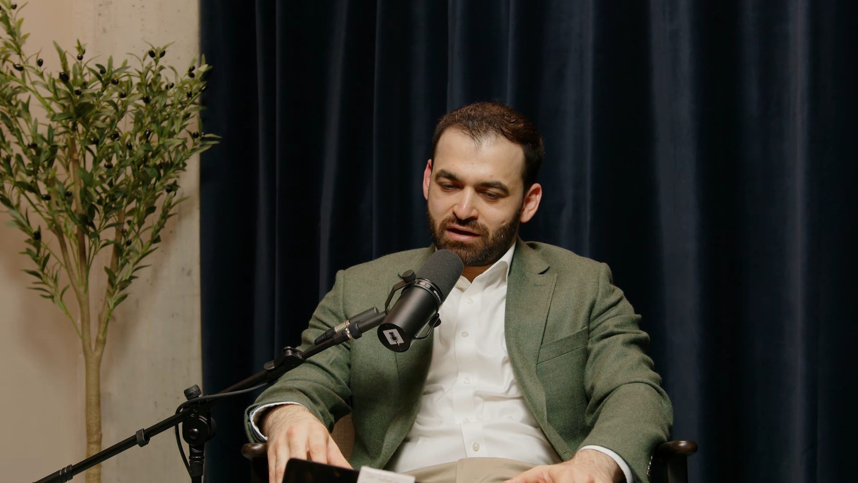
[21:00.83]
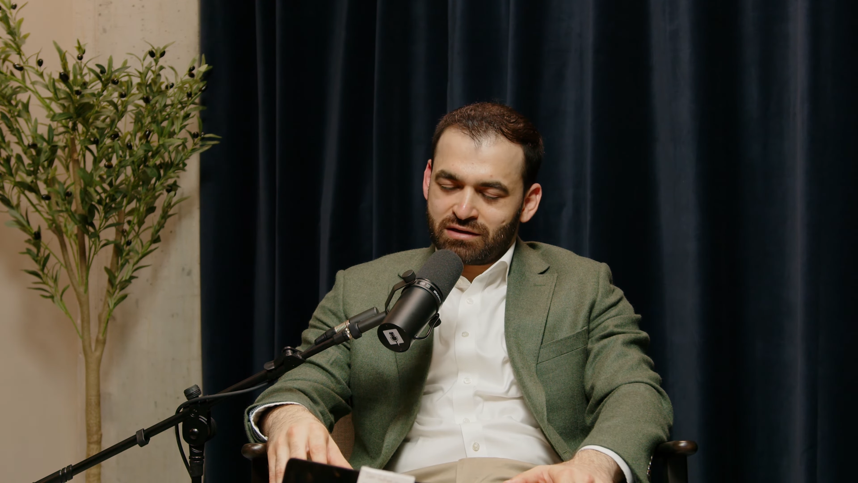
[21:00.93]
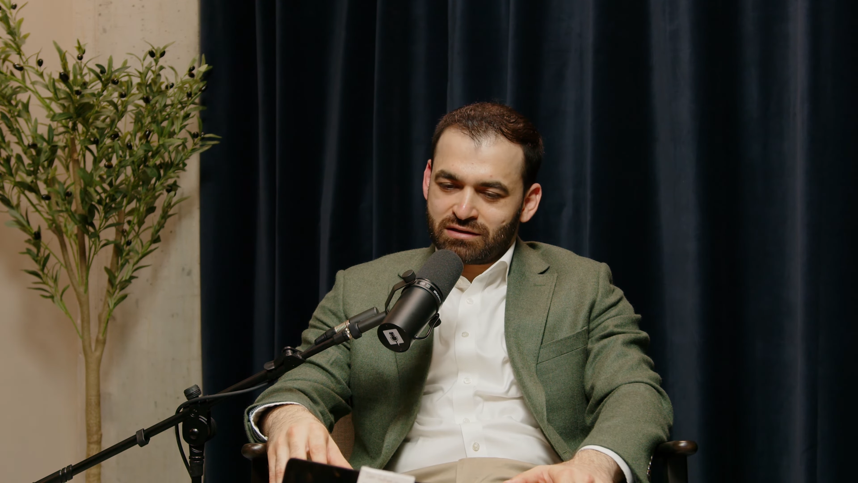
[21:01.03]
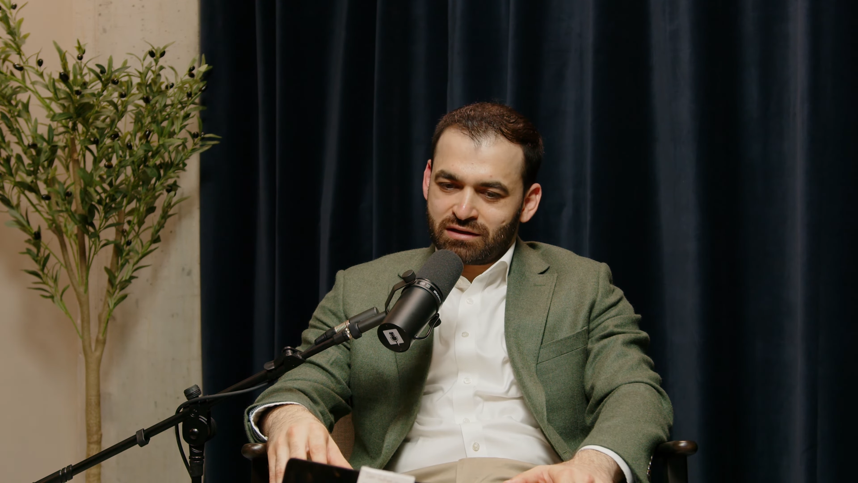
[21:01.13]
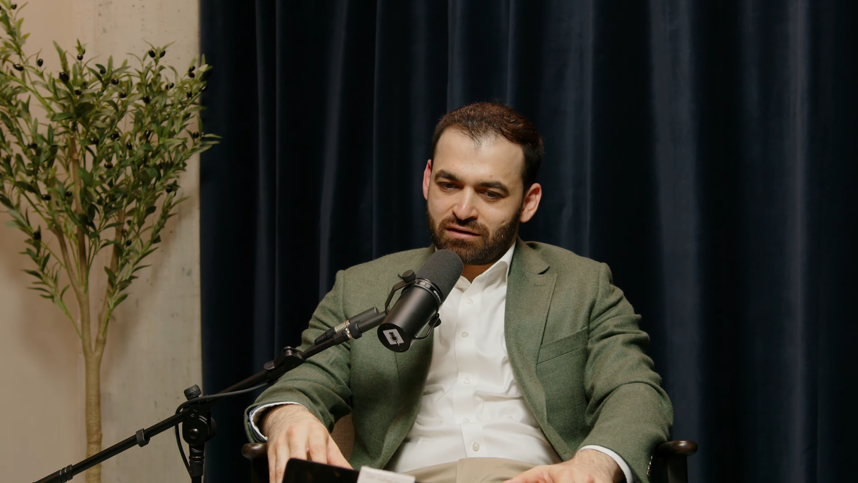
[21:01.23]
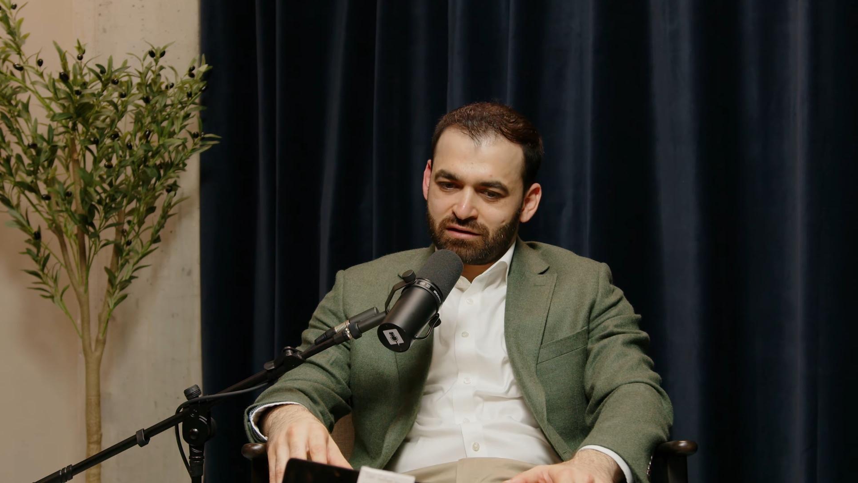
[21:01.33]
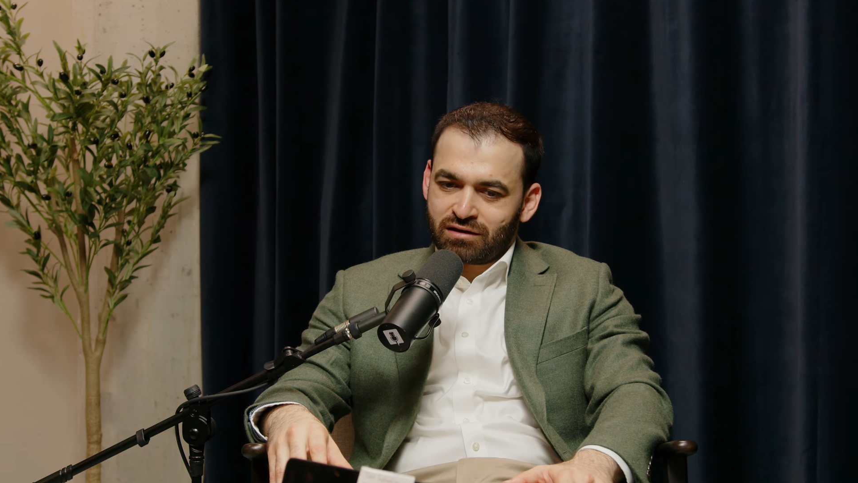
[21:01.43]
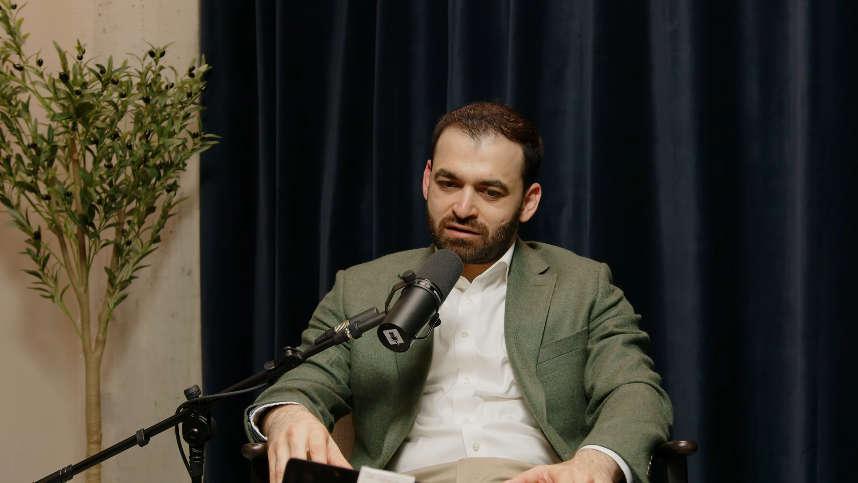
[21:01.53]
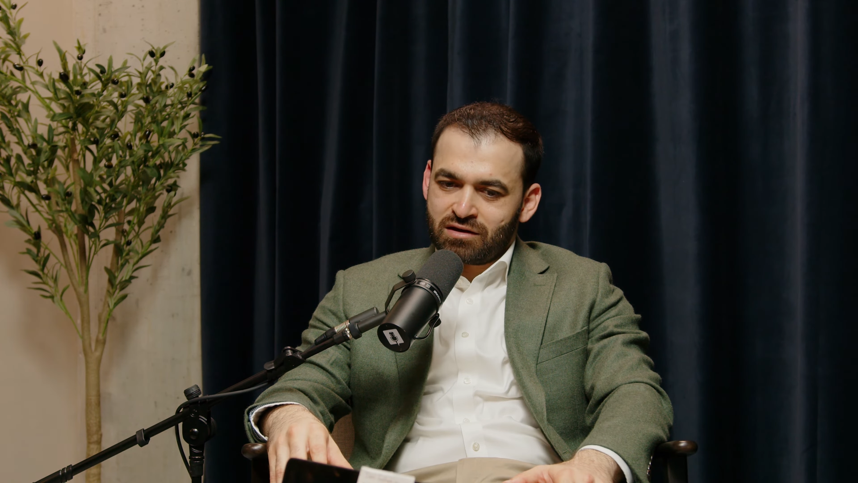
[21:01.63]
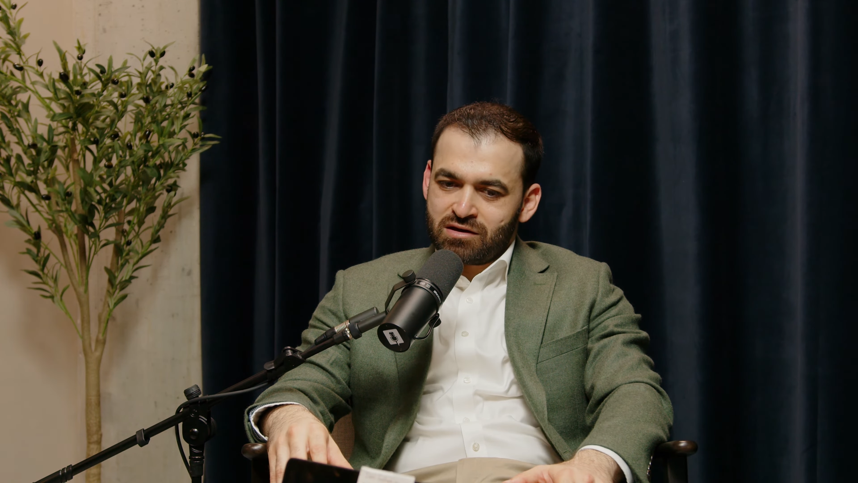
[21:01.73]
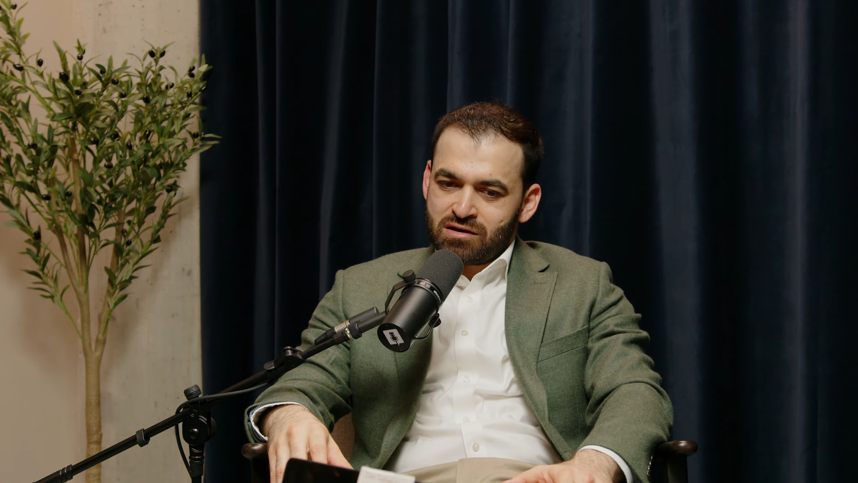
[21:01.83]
and I think